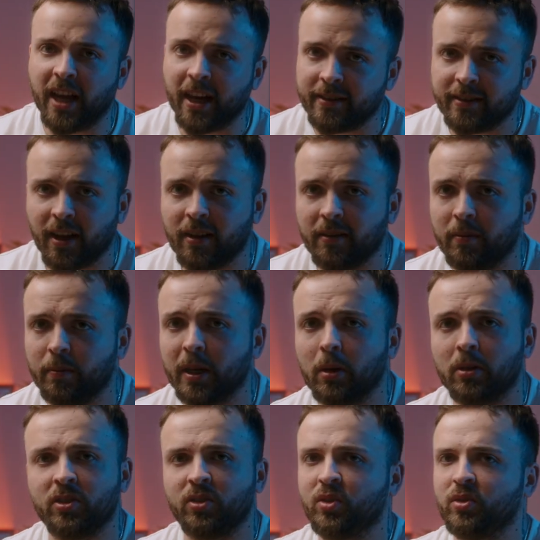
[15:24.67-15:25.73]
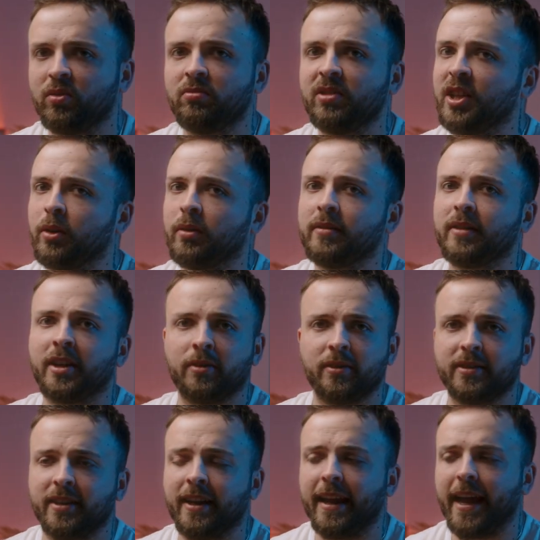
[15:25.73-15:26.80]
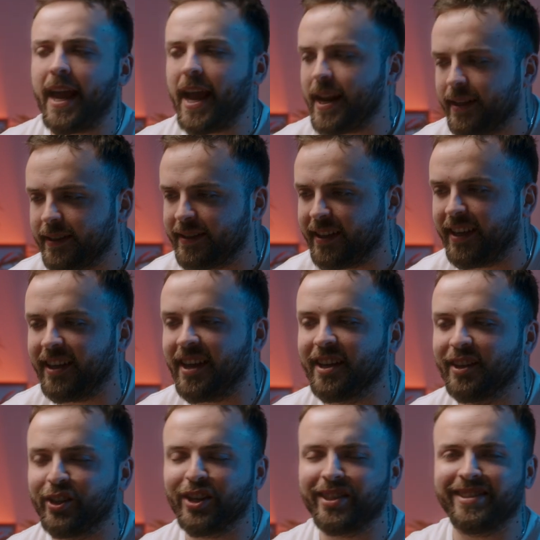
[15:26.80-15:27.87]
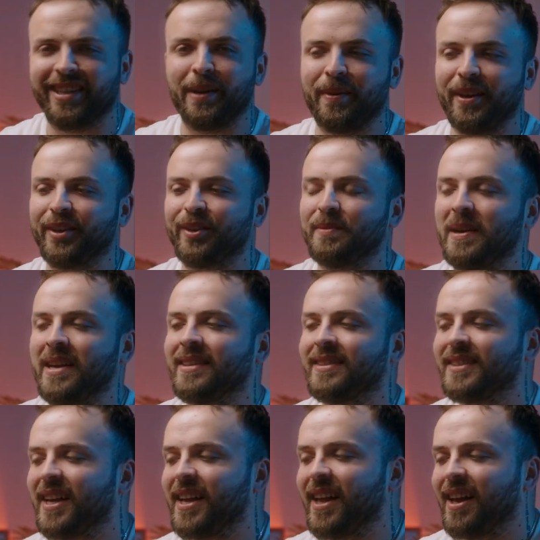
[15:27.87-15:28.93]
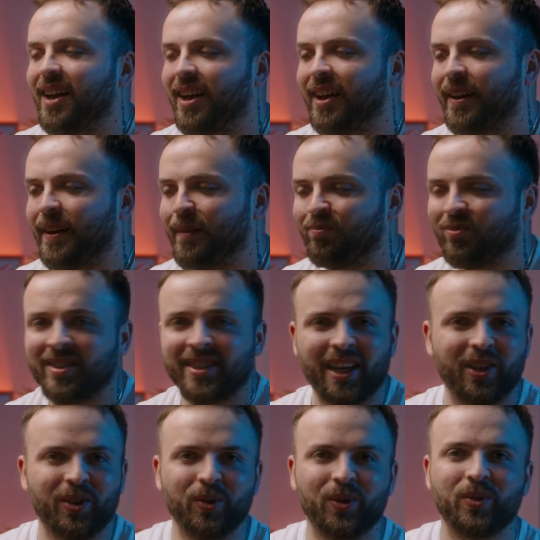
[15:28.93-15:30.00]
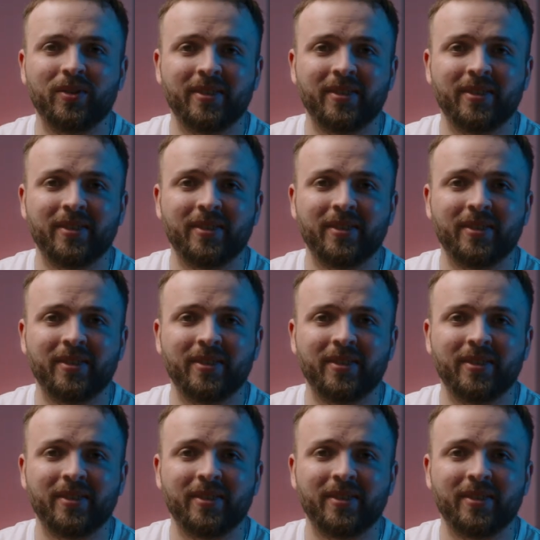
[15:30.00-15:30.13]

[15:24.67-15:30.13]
accent because you didn't understand anything, just tell me in comments. Thank you to